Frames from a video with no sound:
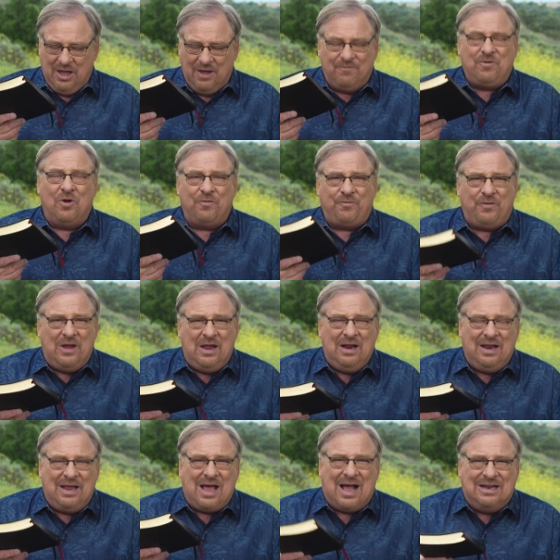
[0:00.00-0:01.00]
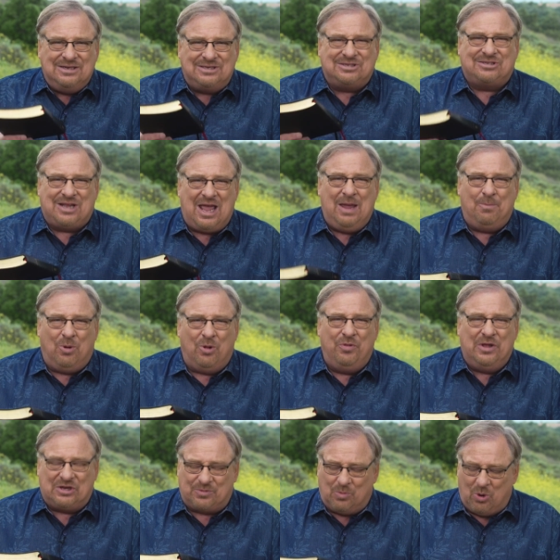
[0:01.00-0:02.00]
If you're feeling
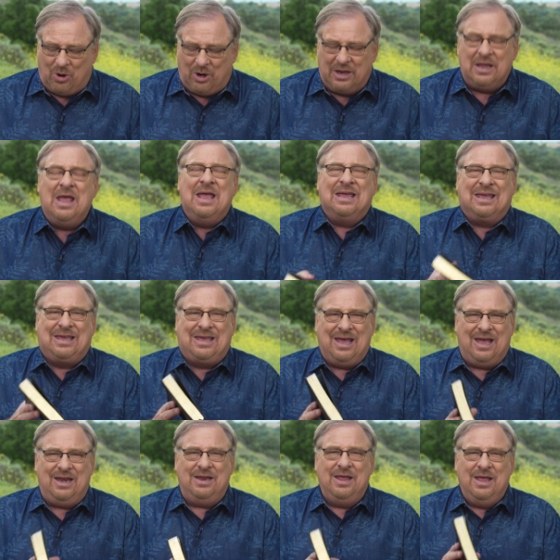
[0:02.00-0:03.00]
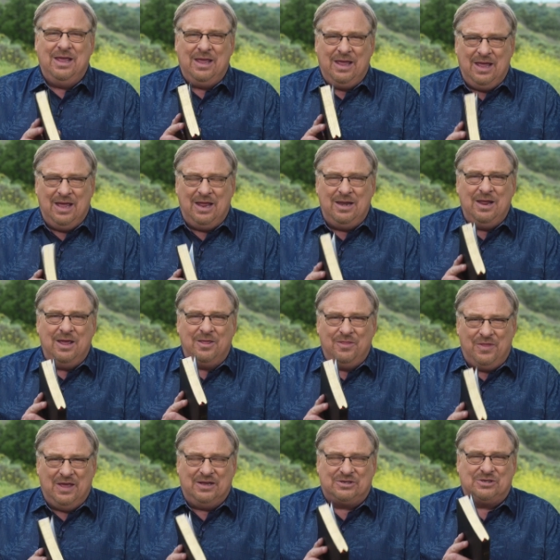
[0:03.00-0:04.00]
unstable this morning, get in
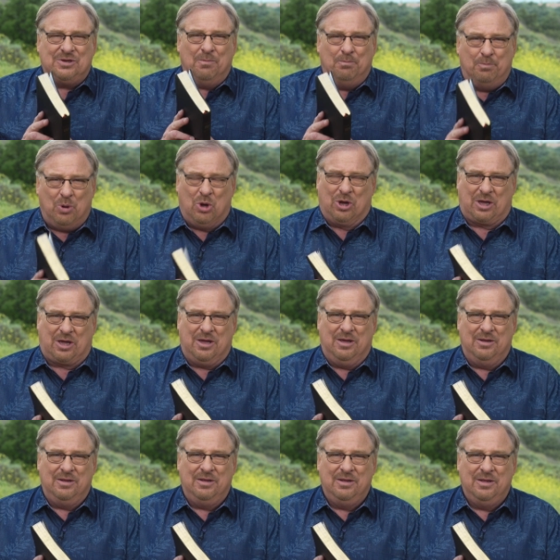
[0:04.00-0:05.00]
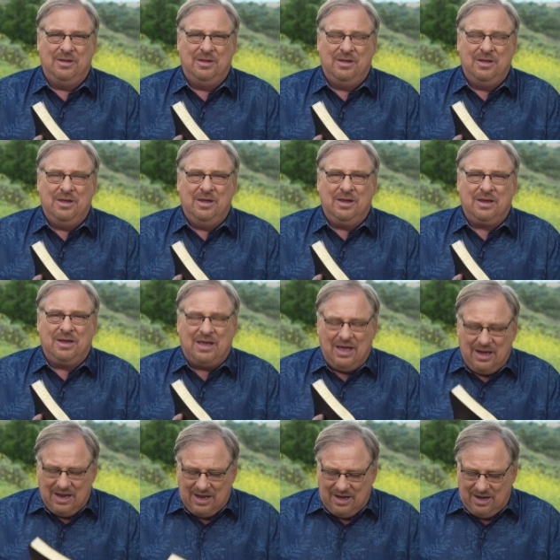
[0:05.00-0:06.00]
this book.
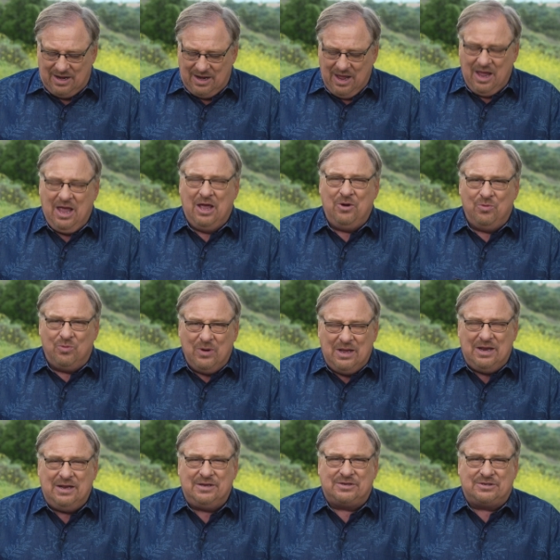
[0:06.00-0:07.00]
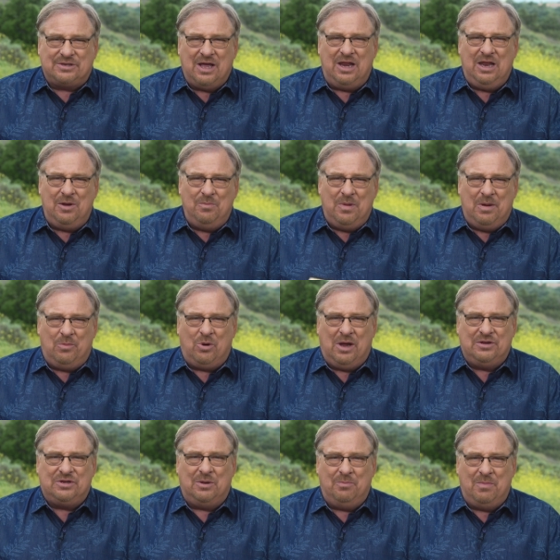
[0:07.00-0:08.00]
Get in it and read it, study it,
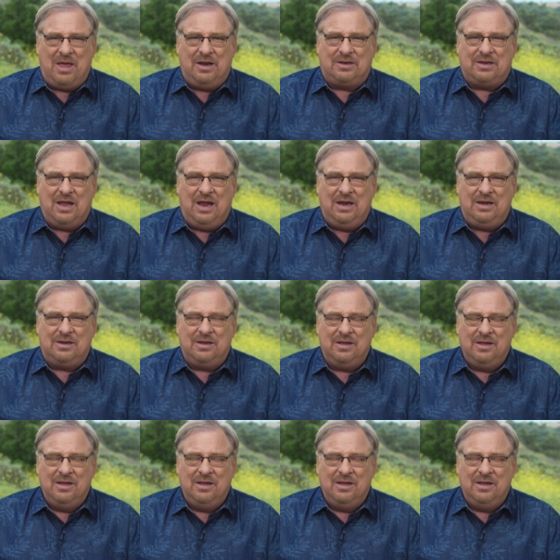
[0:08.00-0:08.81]
memorize it, meditate,